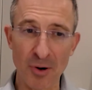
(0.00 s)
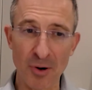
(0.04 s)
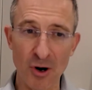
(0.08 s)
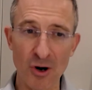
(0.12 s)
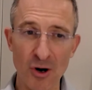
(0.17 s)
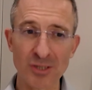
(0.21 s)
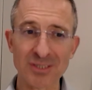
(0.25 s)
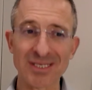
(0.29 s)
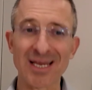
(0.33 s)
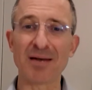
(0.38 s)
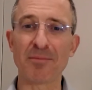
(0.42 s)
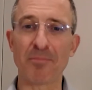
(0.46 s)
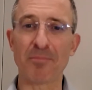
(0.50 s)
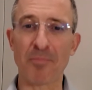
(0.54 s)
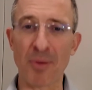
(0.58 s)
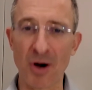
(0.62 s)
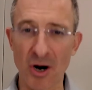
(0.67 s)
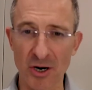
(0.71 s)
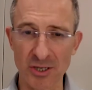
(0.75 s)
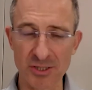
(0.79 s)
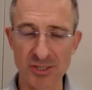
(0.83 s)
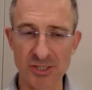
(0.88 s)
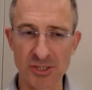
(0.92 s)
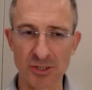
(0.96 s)
part and
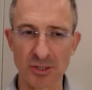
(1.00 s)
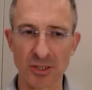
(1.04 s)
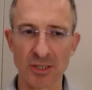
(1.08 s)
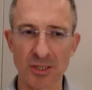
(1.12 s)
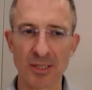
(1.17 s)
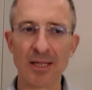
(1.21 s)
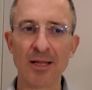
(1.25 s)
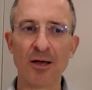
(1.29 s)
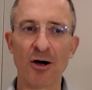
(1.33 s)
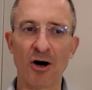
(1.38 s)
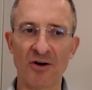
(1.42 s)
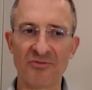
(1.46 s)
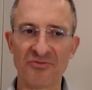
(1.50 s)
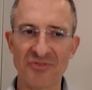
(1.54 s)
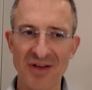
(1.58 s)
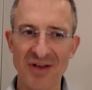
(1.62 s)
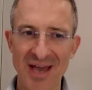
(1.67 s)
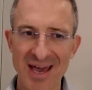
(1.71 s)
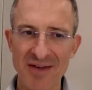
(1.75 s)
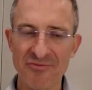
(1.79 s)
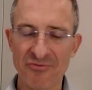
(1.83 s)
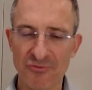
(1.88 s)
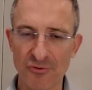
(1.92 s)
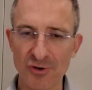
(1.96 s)
parcel
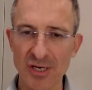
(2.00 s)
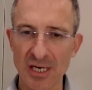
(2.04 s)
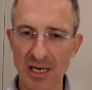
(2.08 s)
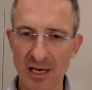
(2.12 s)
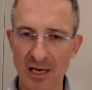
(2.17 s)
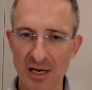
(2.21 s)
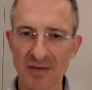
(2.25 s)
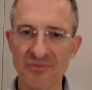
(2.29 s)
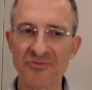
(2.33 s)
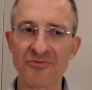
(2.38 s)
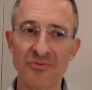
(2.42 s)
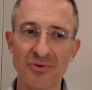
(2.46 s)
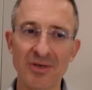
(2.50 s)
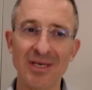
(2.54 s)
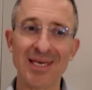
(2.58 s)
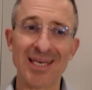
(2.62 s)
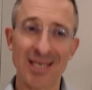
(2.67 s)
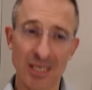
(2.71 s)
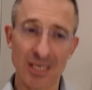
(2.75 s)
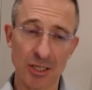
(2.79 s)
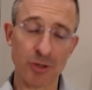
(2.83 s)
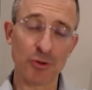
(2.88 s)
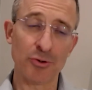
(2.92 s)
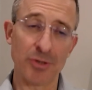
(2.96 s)
of every life,
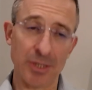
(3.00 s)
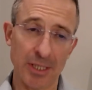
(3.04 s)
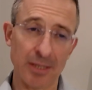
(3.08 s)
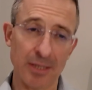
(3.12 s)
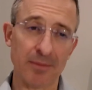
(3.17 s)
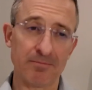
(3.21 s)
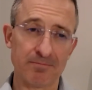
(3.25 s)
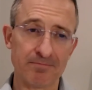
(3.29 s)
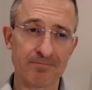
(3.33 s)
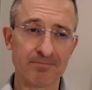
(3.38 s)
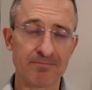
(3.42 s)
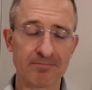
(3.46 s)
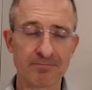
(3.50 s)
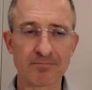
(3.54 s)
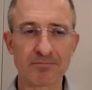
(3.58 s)
including